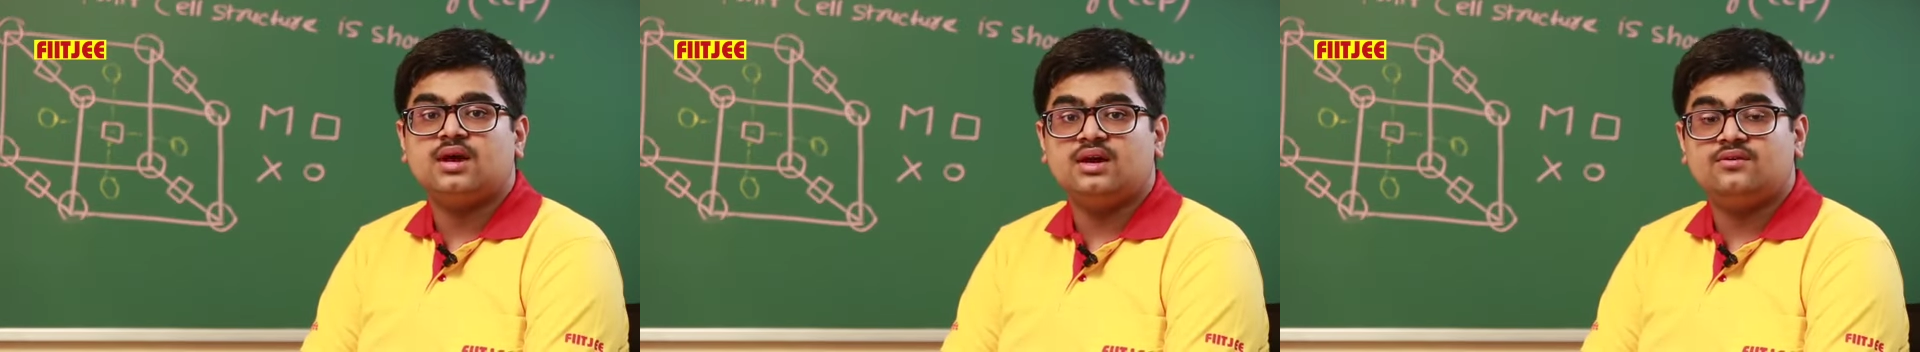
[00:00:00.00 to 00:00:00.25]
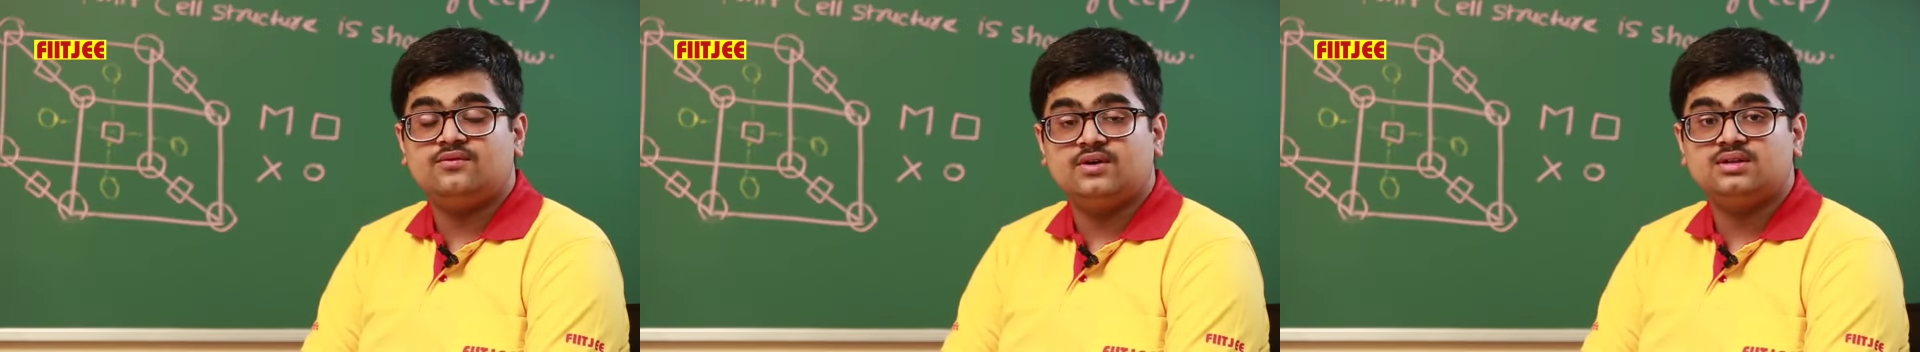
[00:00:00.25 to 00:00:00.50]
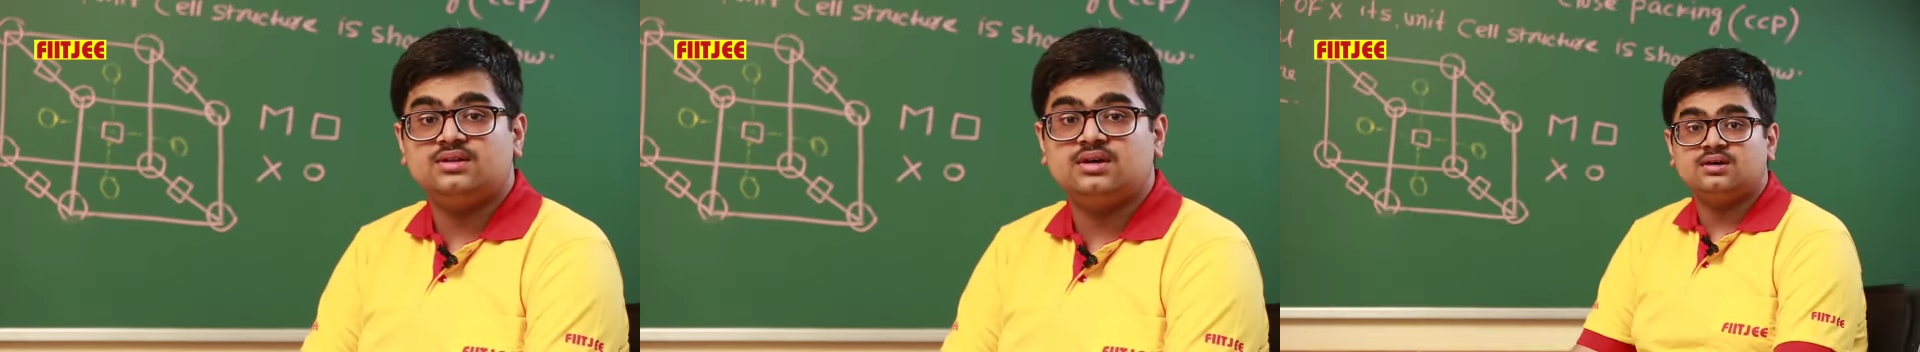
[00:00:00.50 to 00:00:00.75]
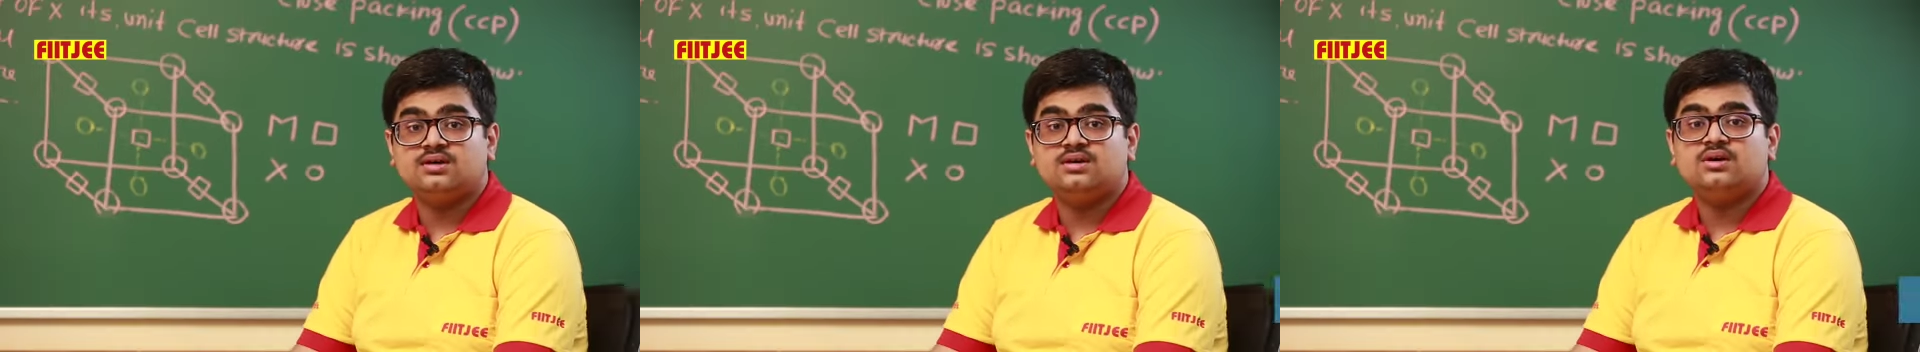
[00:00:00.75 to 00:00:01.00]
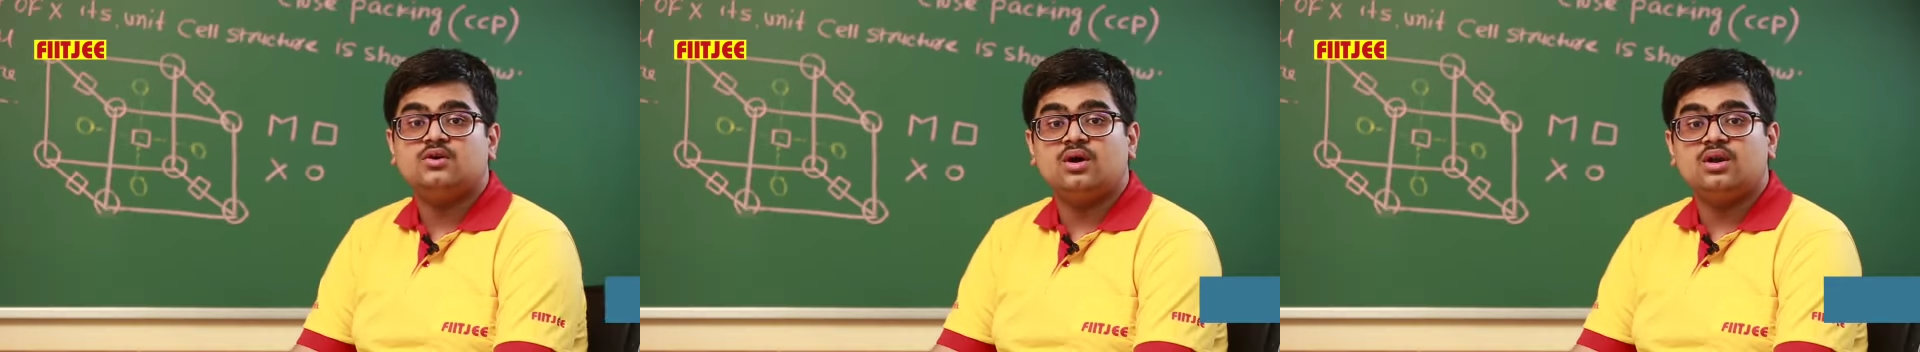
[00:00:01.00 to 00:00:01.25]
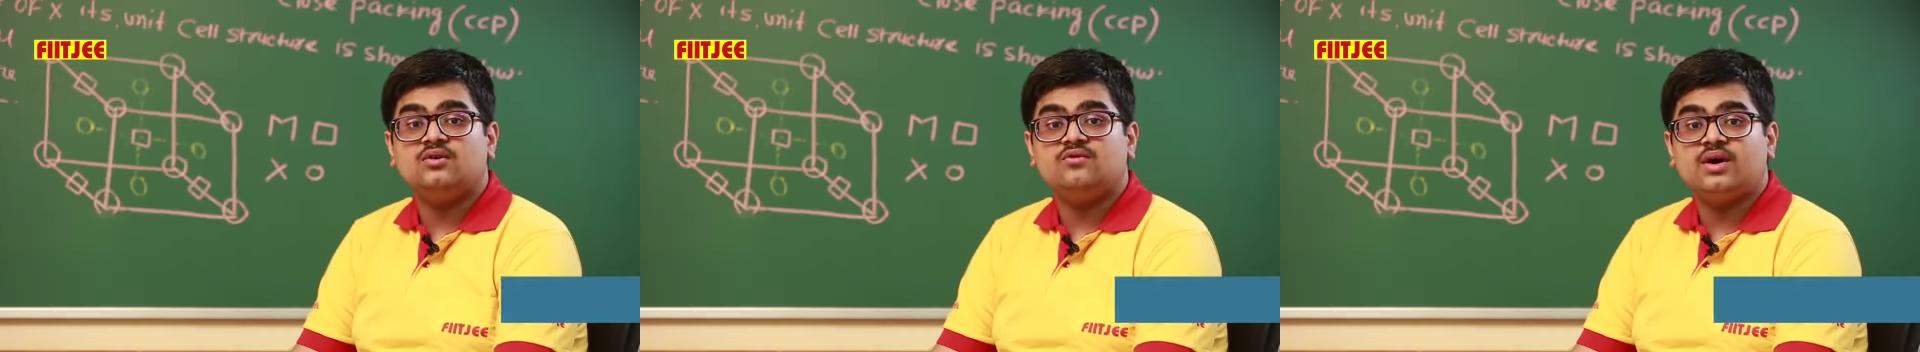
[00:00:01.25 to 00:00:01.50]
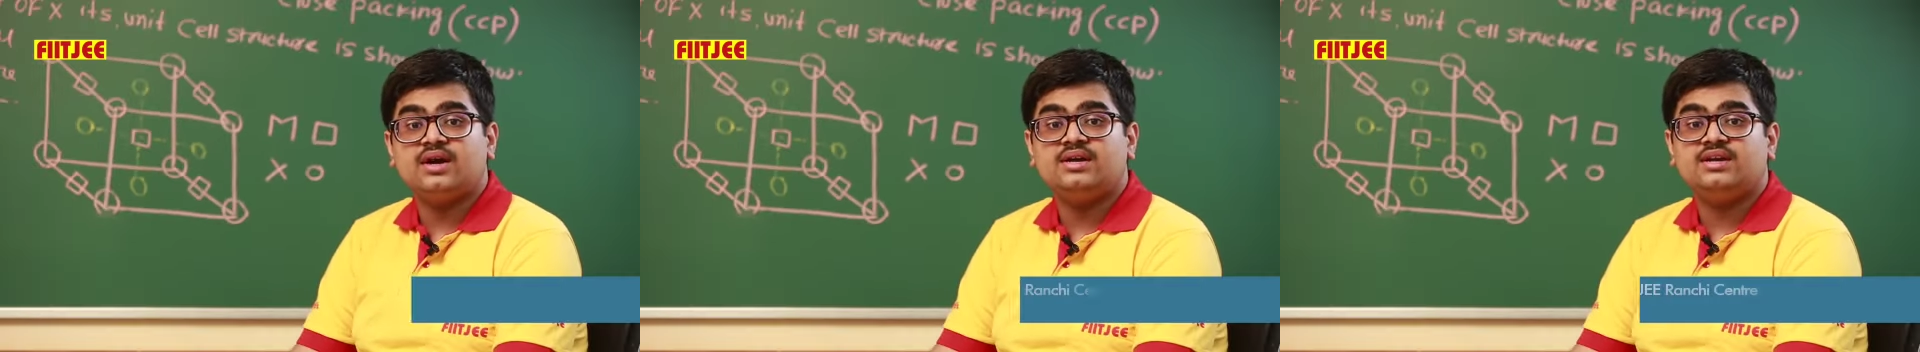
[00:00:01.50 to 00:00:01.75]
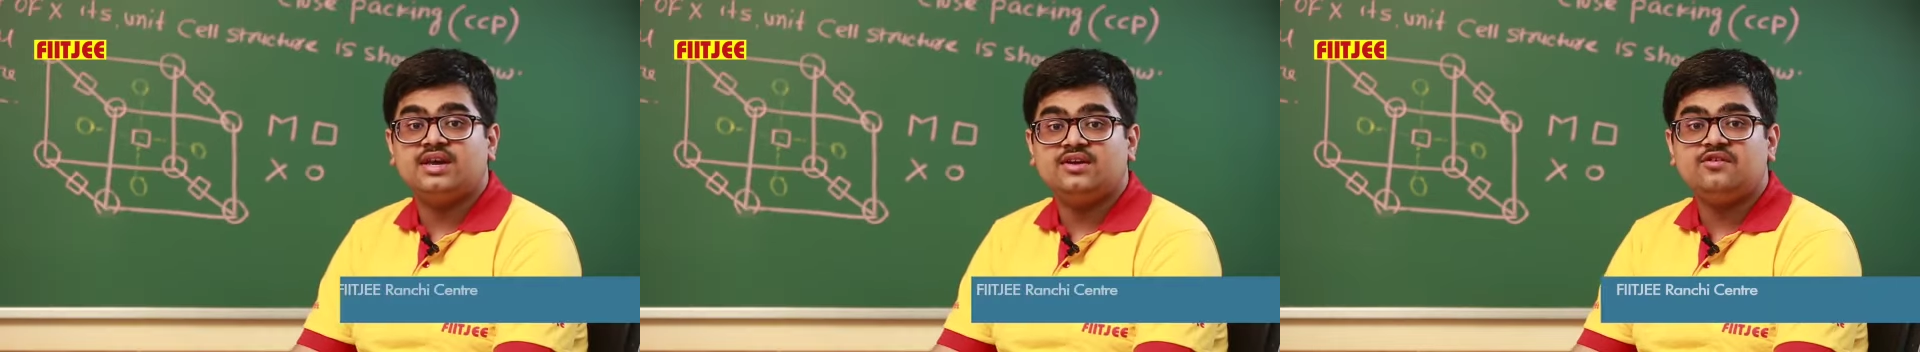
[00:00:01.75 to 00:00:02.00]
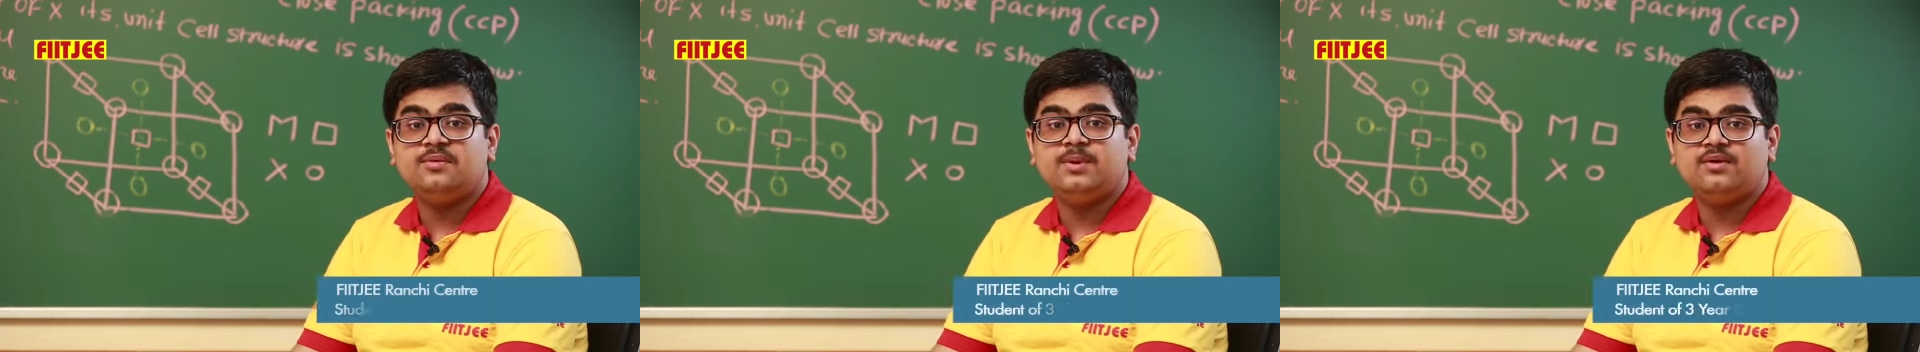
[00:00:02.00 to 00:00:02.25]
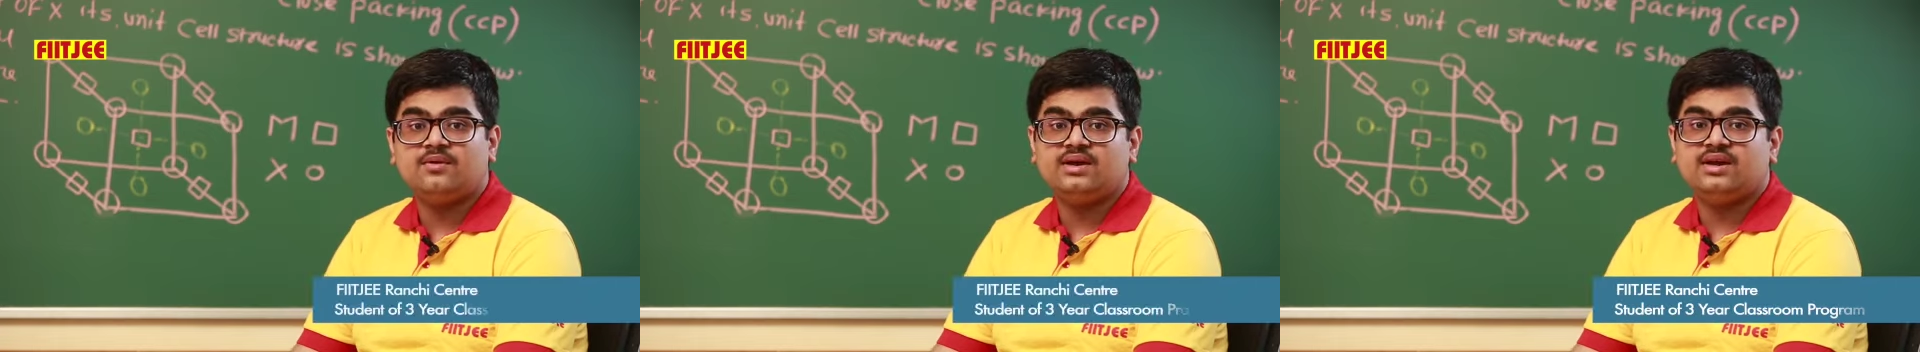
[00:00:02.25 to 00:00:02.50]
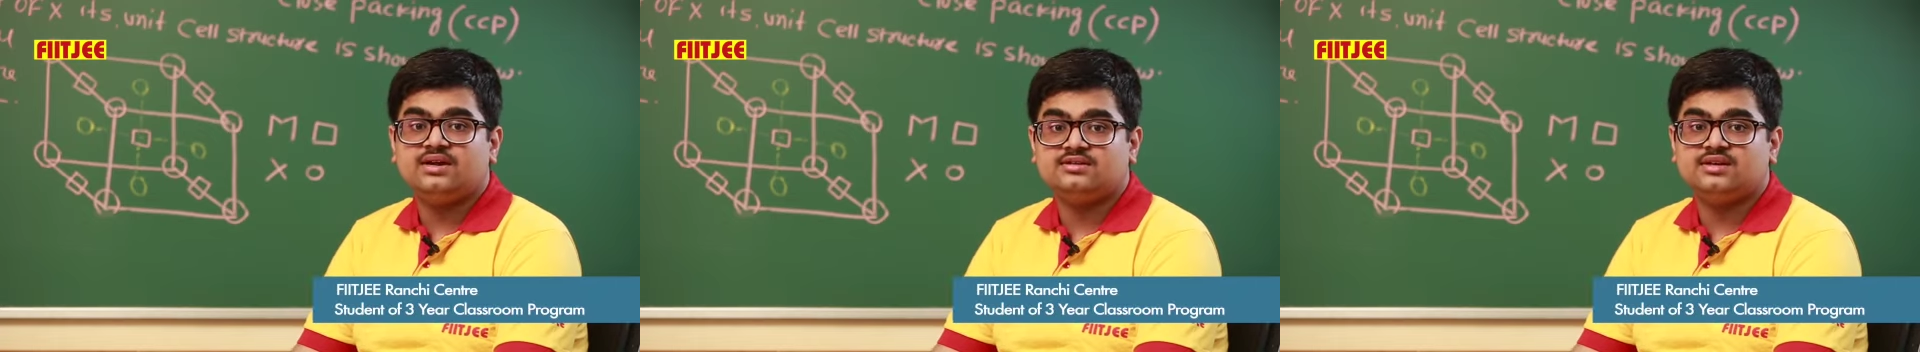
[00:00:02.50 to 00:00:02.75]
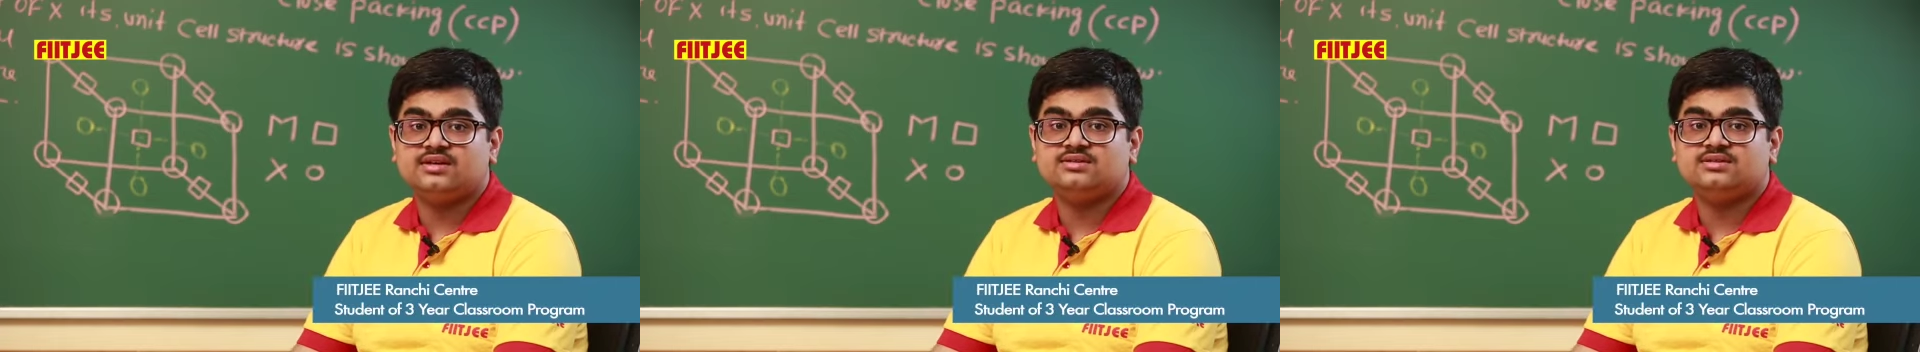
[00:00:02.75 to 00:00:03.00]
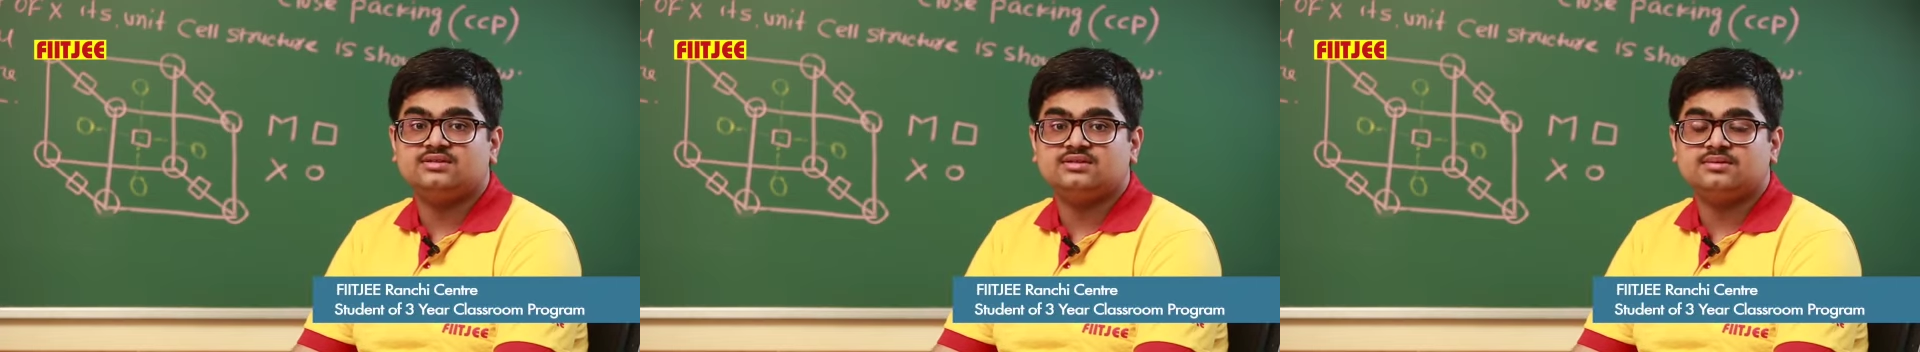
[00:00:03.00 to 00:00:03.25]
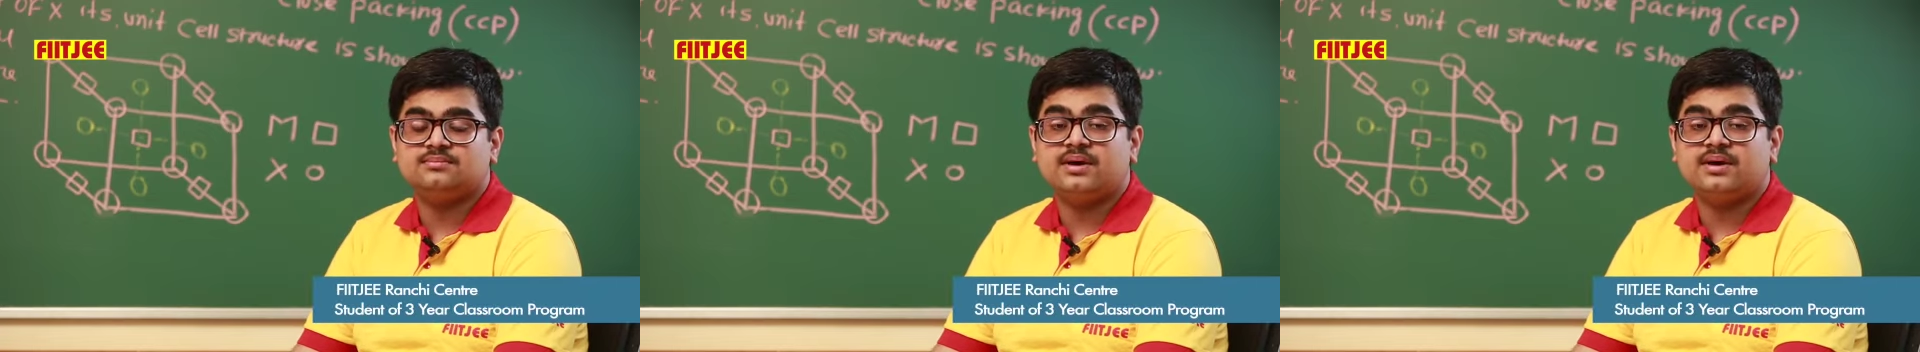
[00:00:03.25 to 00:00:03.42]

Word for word: and further qualified KVPY SX